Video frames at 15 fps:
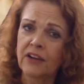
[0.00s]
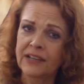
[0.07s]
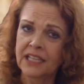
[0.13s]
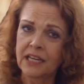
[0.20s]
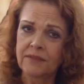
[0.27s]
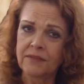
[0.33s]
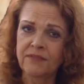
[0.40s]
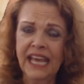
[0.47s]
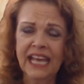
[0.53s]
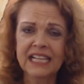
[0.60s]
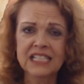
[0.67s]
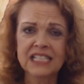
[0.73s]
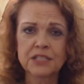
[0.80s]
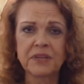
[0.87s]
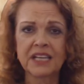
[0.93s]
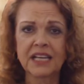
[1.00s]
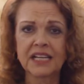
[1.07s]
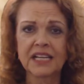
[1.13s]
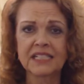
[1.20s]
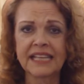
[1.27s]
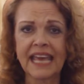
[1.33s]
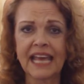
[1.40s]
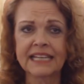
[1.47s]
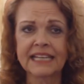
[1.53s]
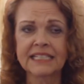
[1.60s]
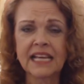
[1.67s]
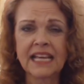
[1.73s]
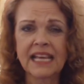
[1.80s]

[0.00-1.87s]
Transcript: in advance because that,